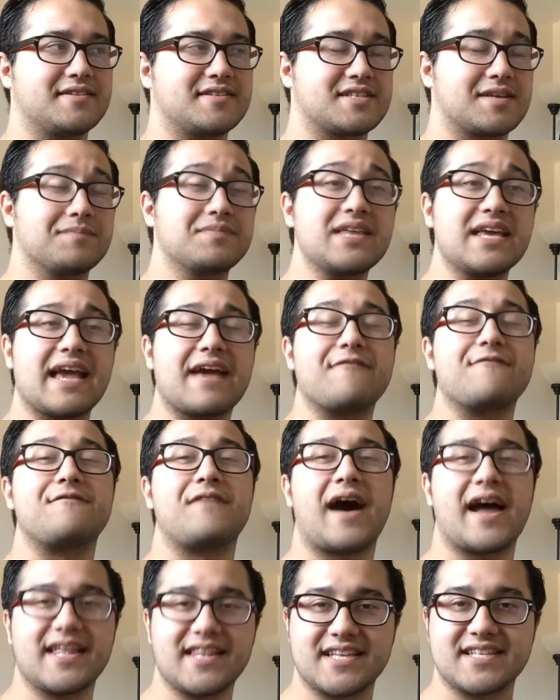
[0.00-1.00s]
something
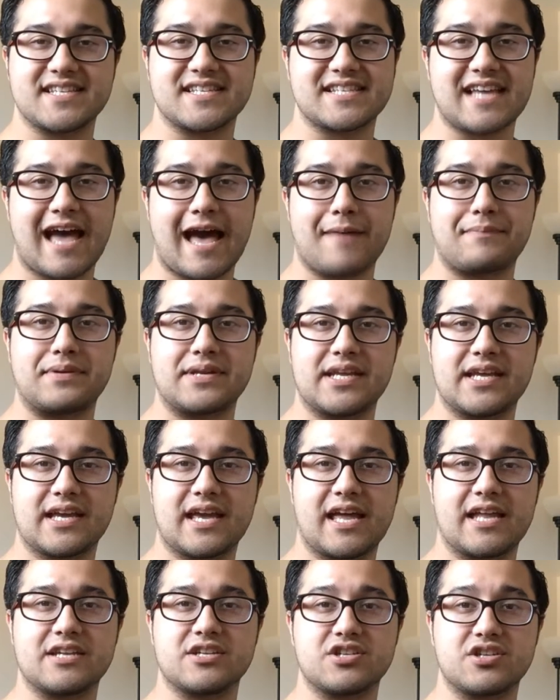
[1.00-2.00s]
violent is happening,
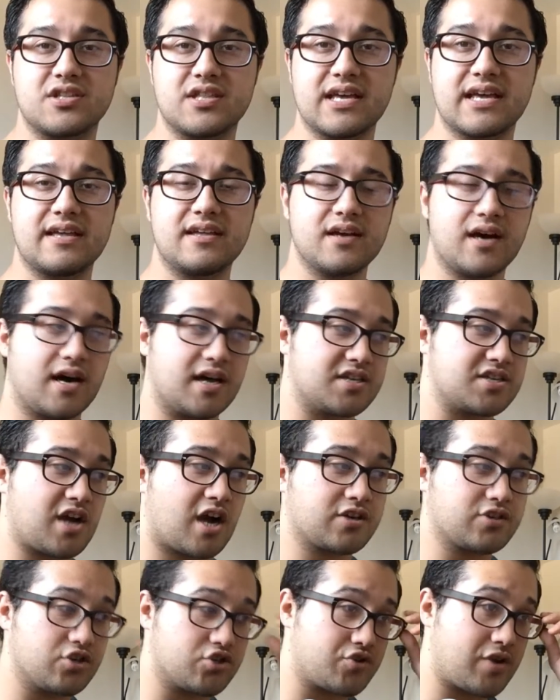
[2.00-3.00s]
and
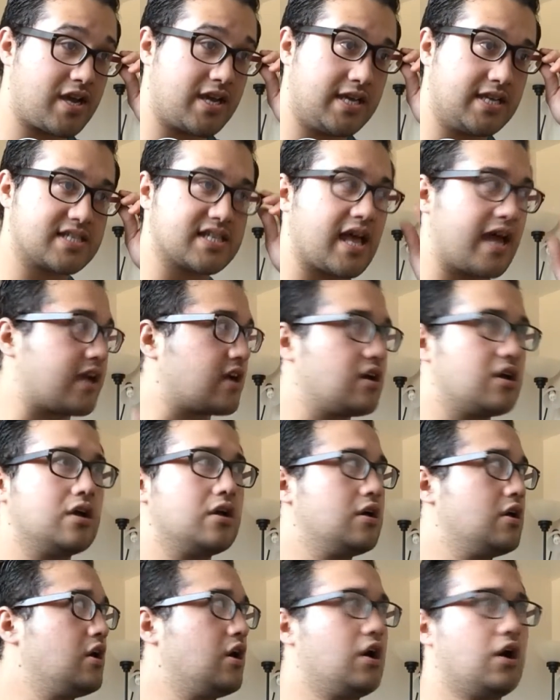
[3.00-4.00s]
Dr. Dre, he's like,
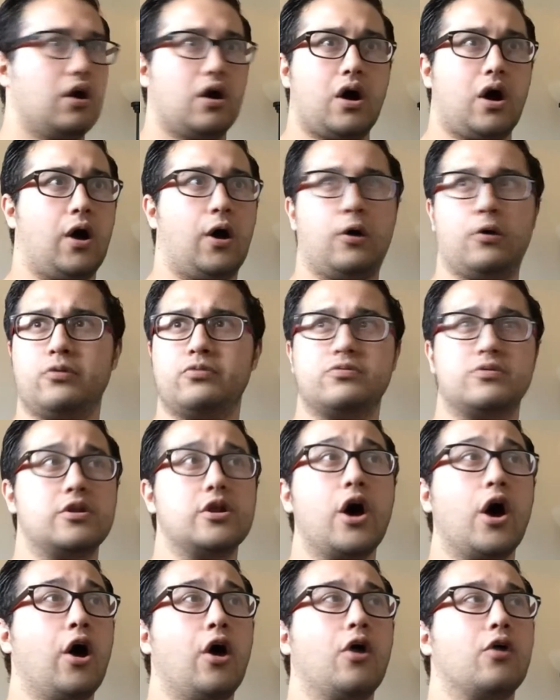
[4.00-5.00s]
oh
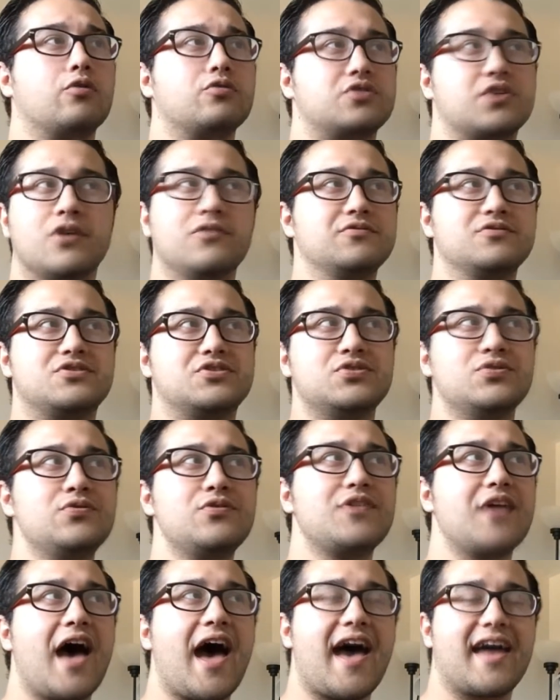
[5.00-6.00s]
no, don't do
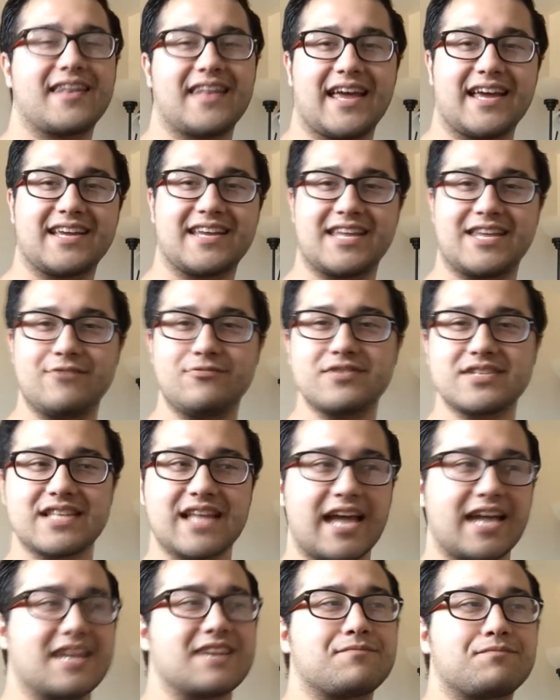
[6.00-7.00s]
that. Like, he was
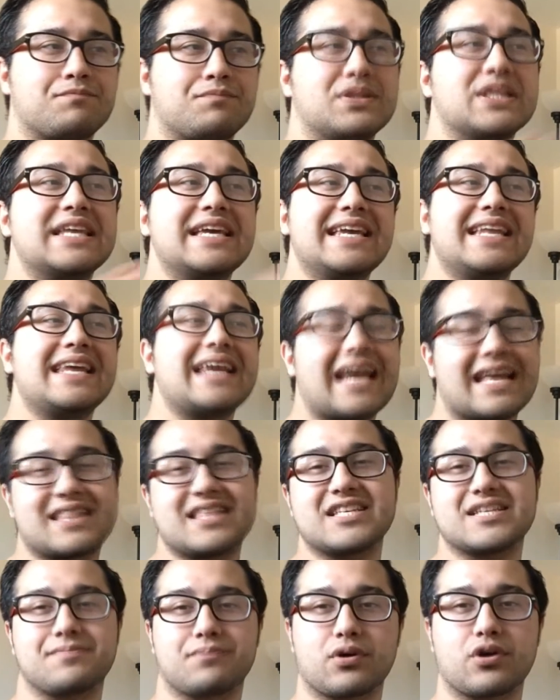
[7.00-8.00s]
like pleading at
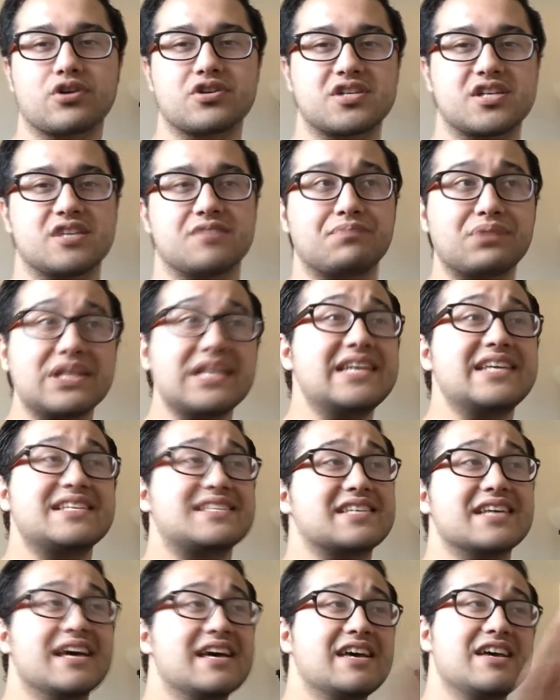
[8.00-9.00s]
this person,
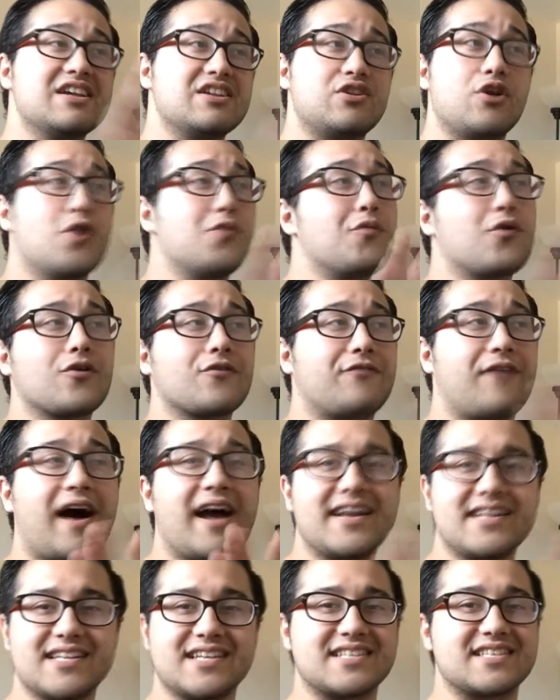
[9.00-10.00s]
please, no more
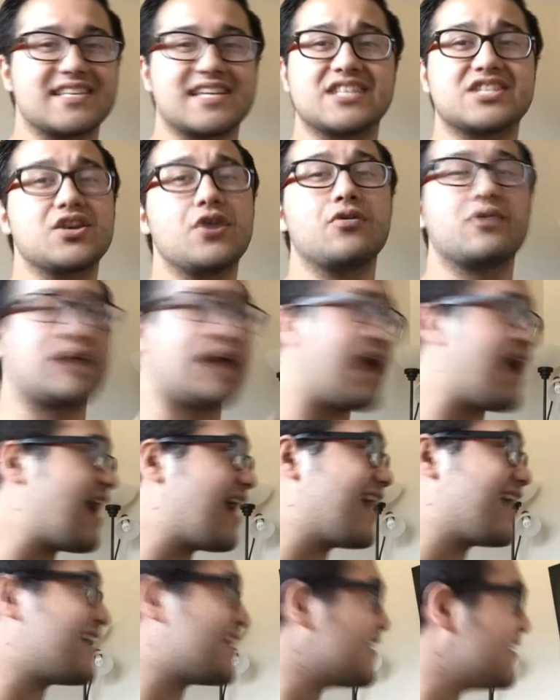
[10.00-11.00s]
violence, it's
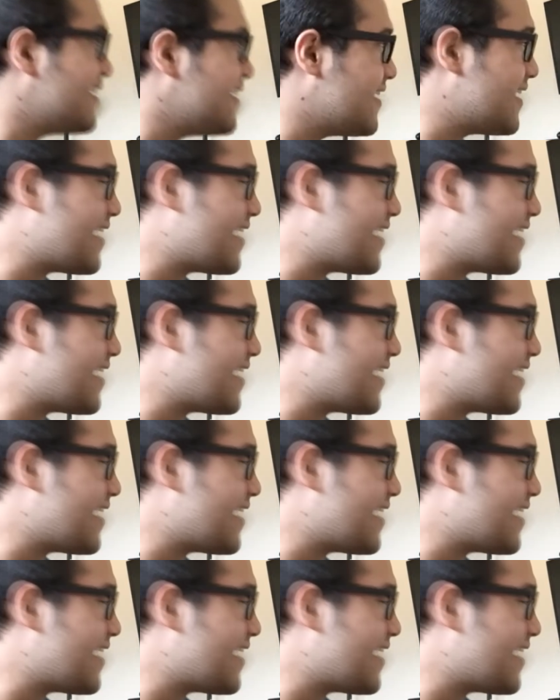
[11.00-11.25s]
okay.